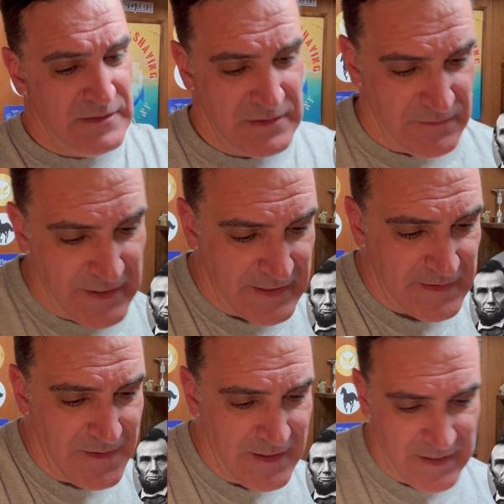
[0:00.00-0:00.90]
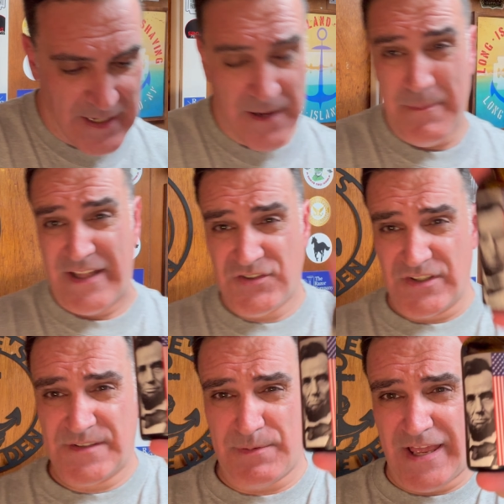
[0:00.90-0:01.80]
All right, got the uh, matching
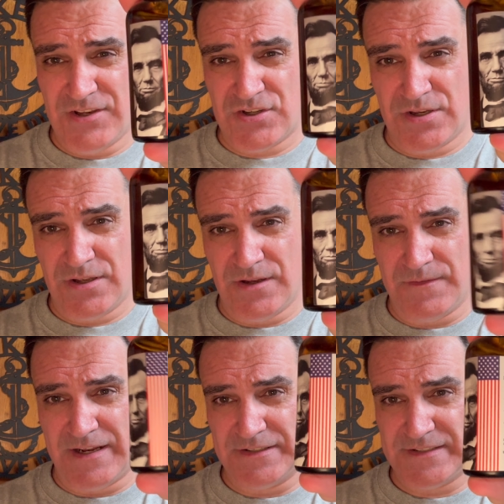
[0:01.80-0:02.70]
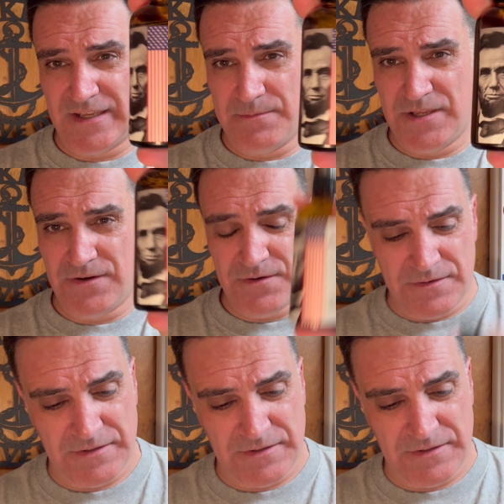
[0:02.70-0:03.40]
splash of Honest Abe here.